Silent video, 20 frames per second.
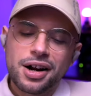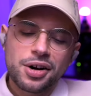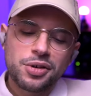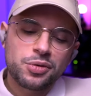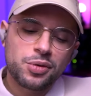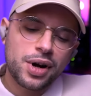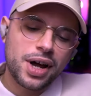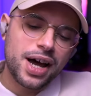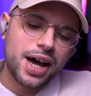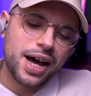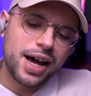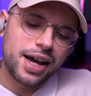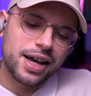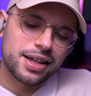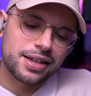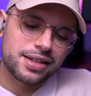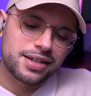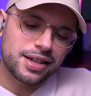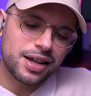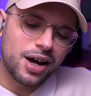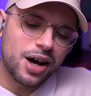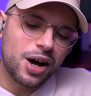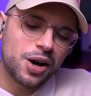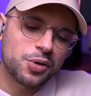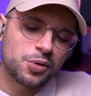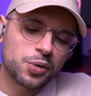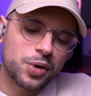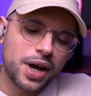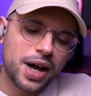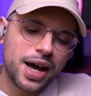All right,
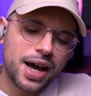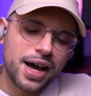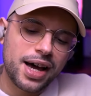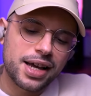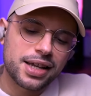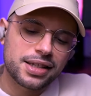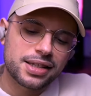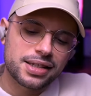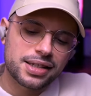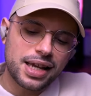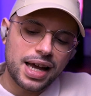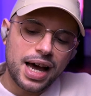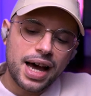all right.